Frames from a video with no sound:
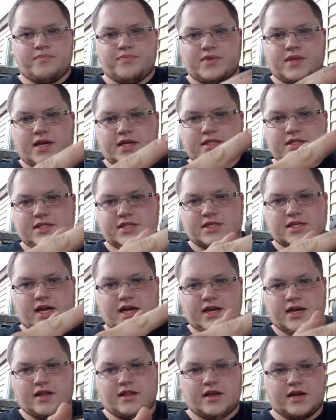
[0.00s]
Dust just
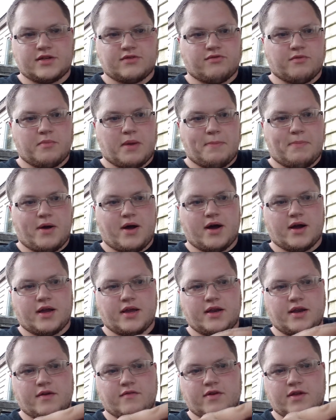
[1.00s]
kind of collects from my pocket
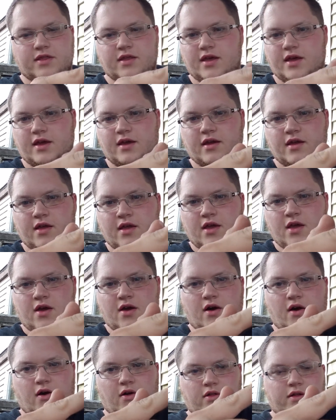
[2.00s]
and everything,
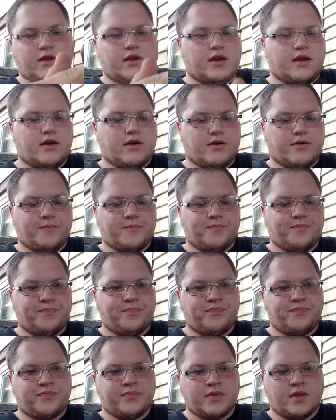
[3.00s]
all in here.
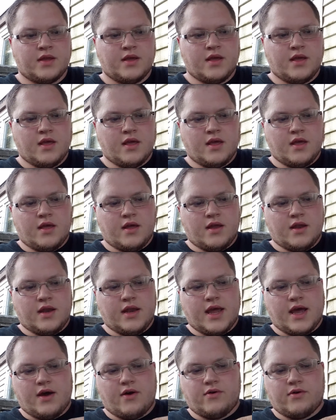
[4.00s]

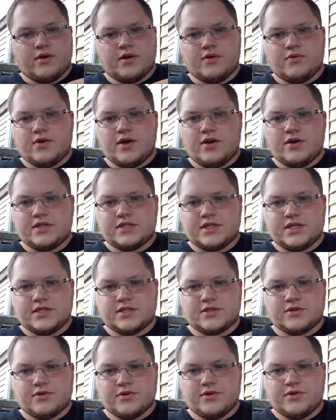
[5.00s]
Now, you'll notice these
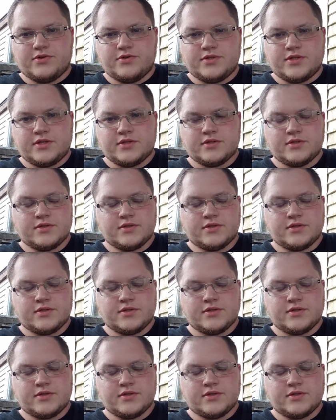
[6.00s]
screws.